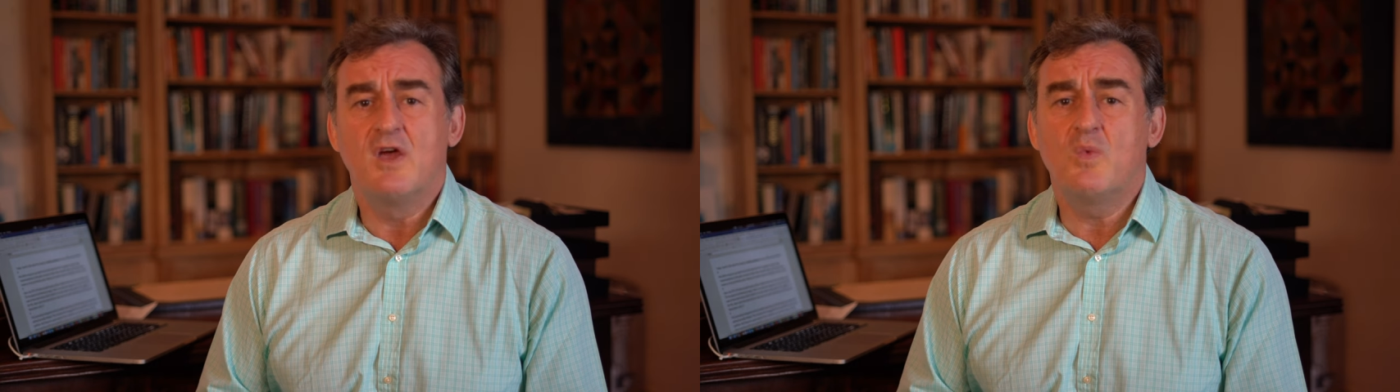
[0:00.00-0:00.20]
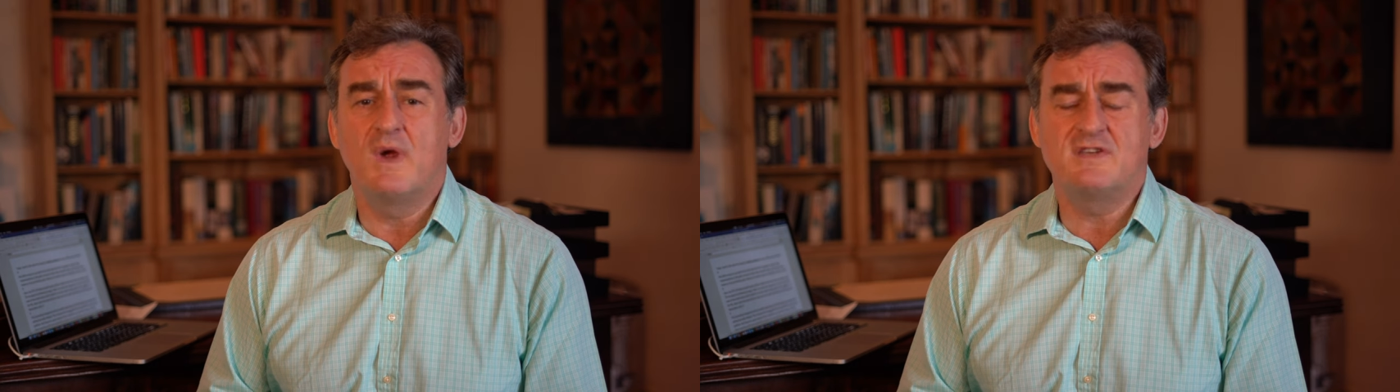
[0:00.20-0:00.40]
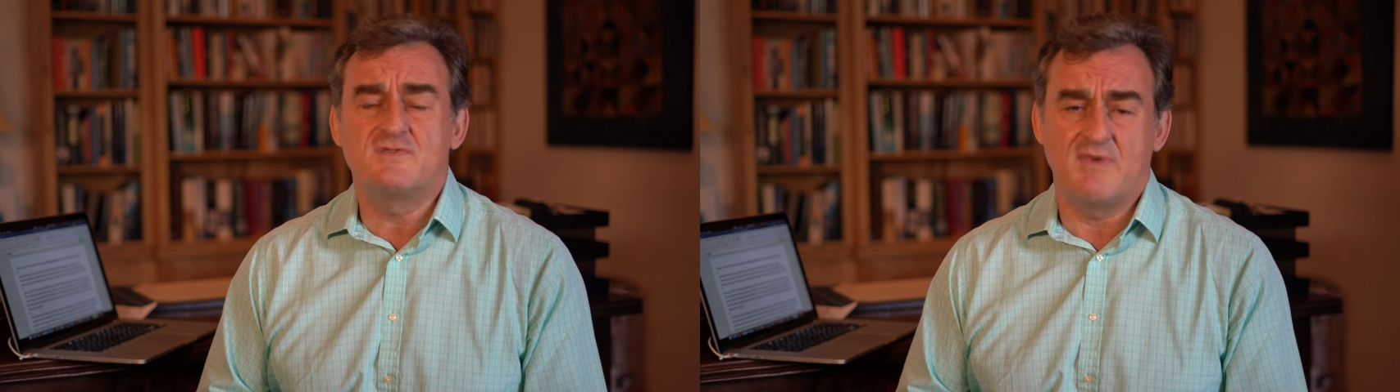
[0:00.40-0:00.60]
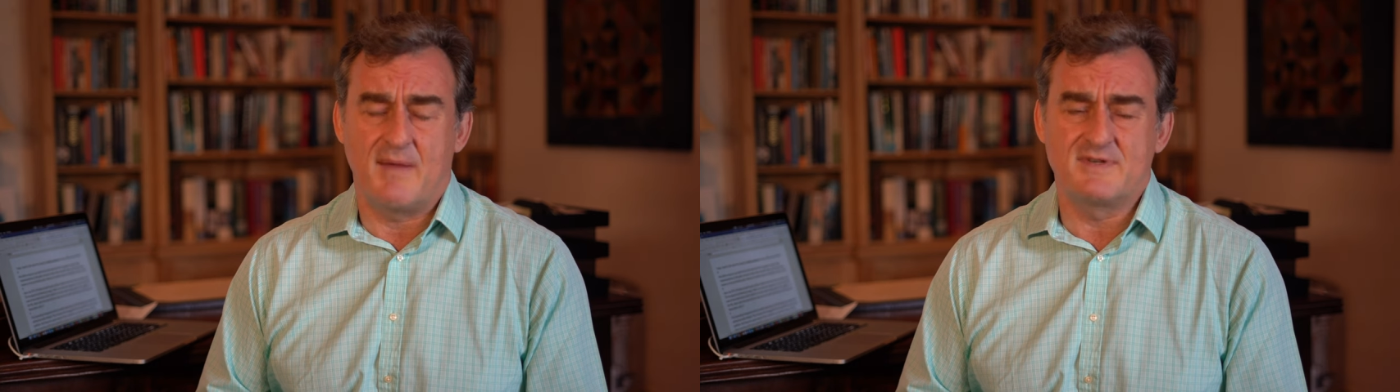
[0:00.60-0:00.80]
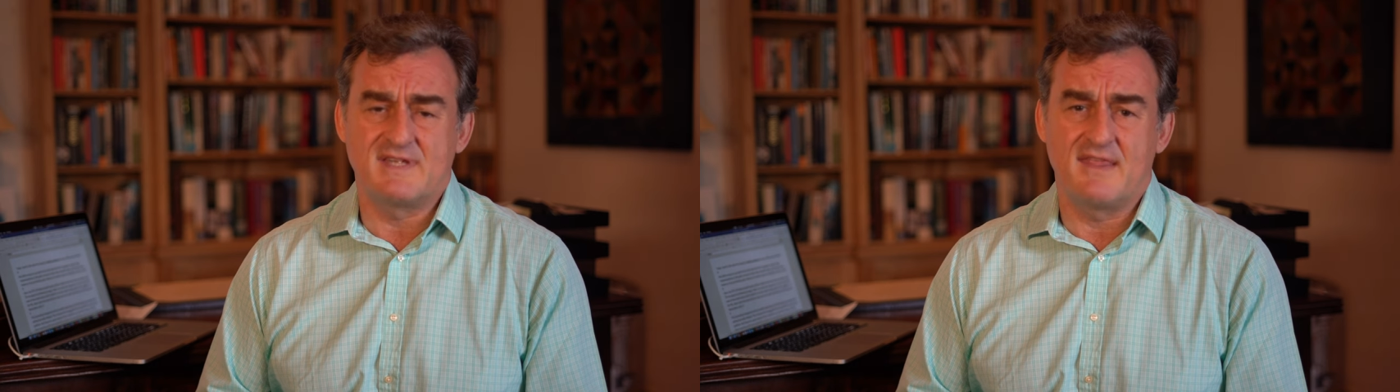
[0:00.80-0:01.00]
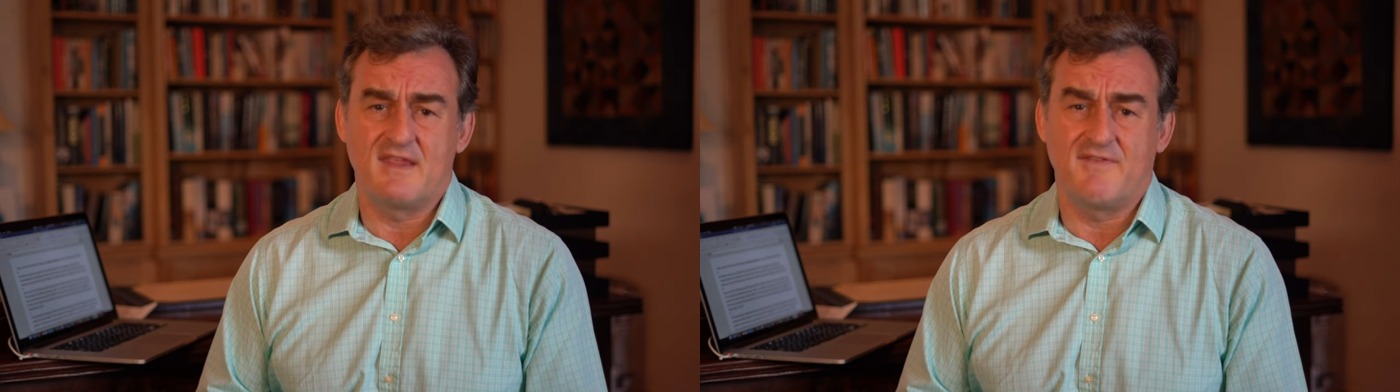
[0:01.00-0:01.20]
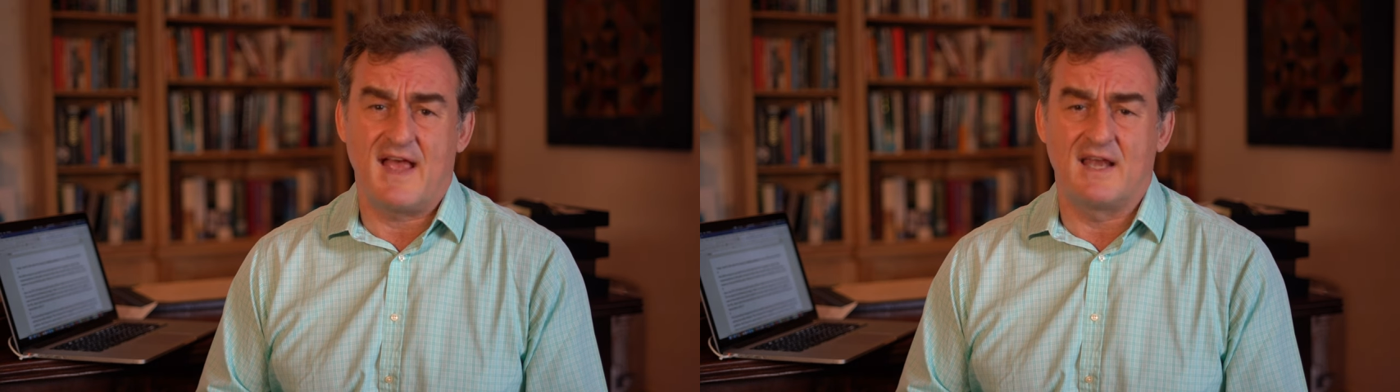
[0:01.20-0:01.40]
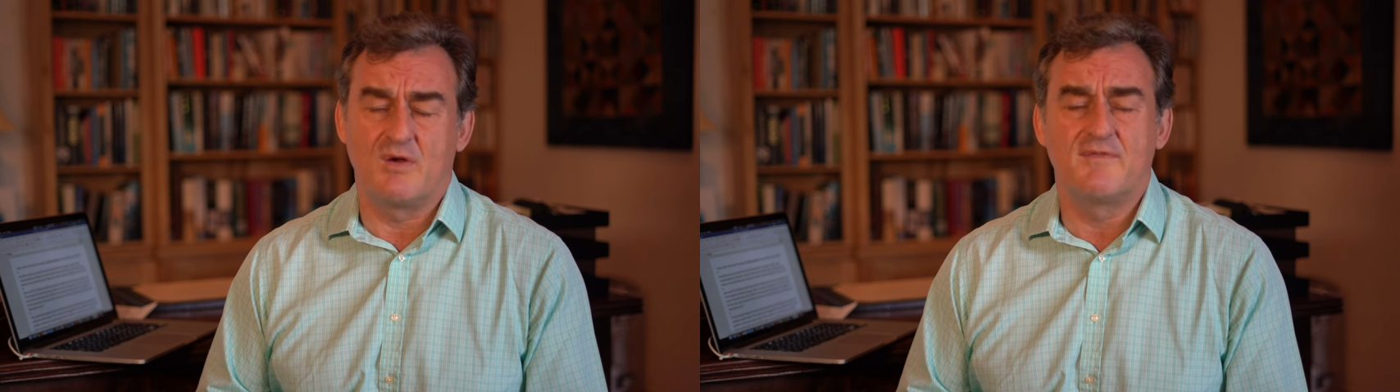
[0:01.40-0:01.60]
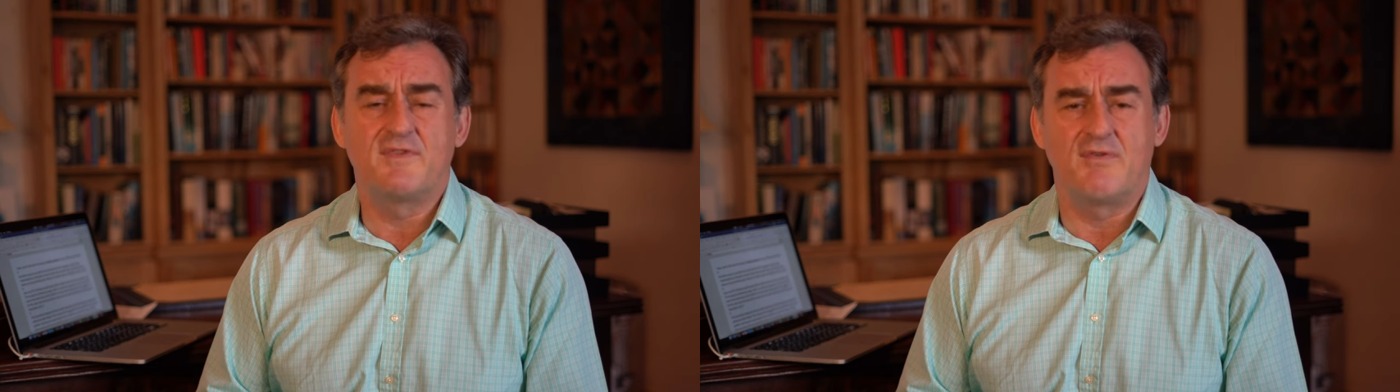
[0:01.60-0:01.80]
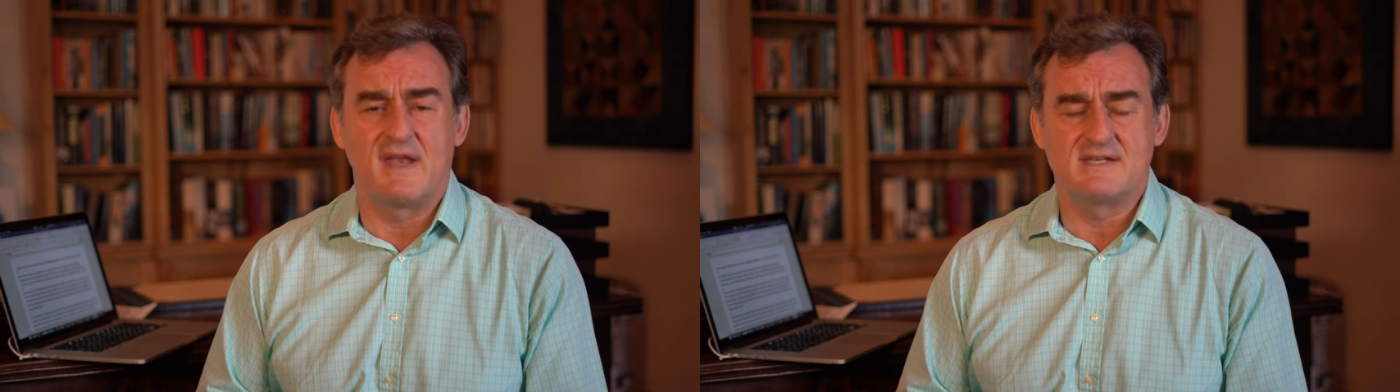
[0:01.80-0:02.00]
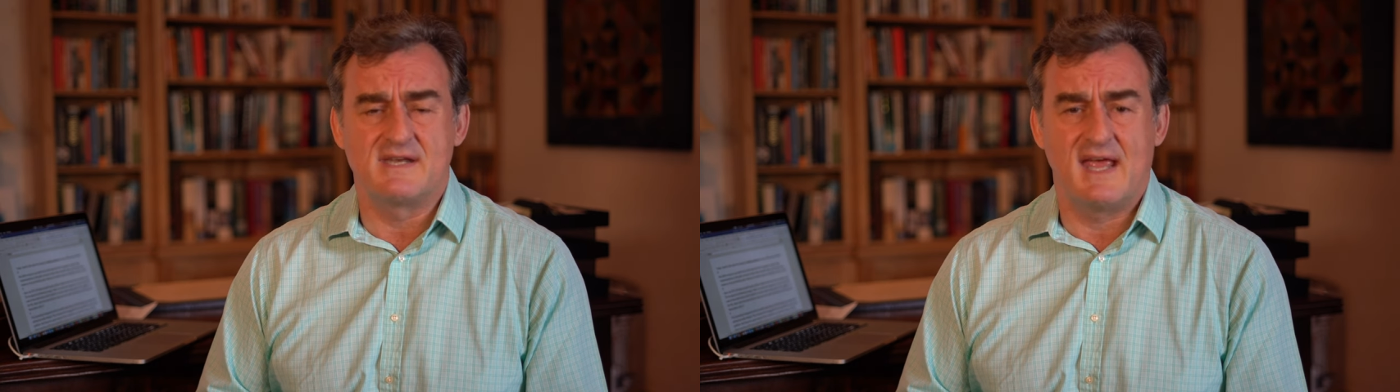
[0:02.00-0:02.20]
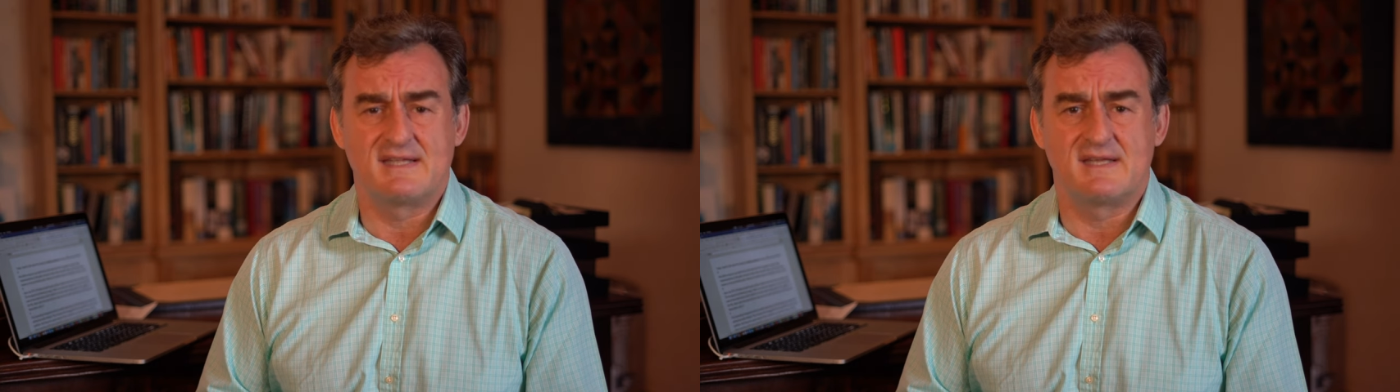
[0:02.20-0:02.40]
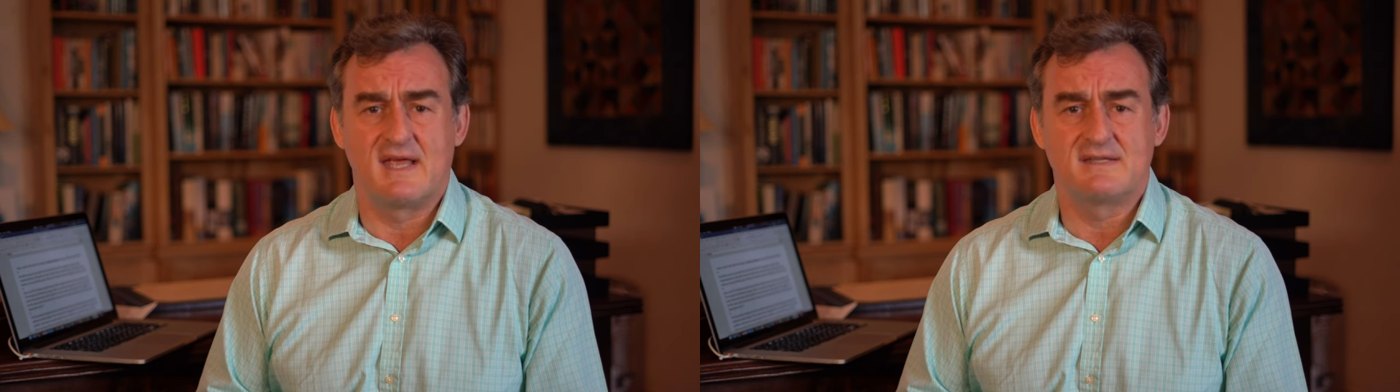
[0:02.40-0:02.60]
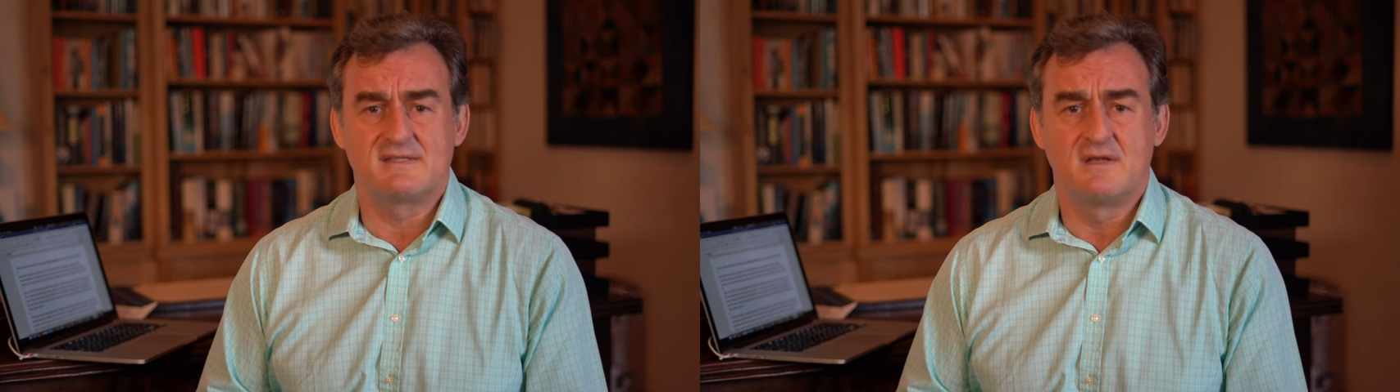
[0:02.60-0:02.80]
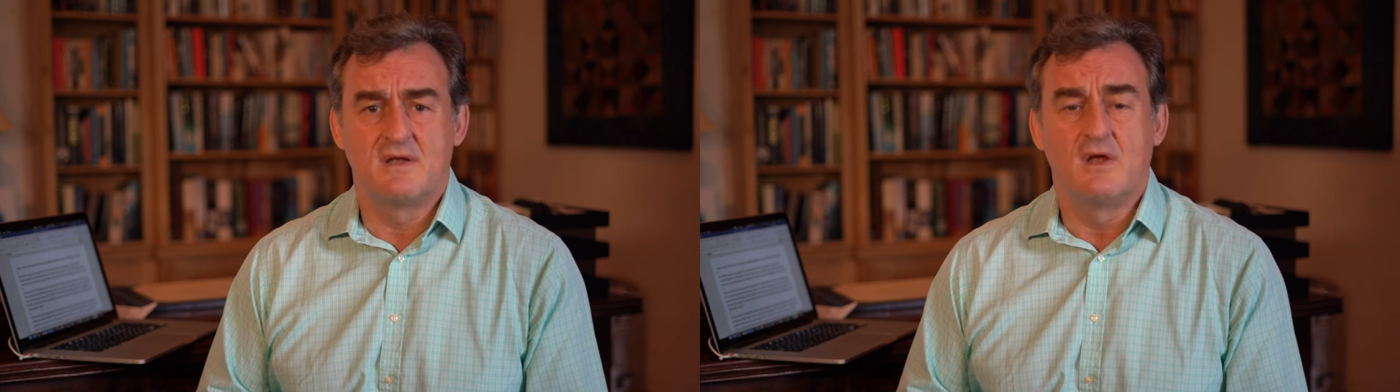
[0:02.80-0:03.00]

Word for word: which represent the value of the rented assets.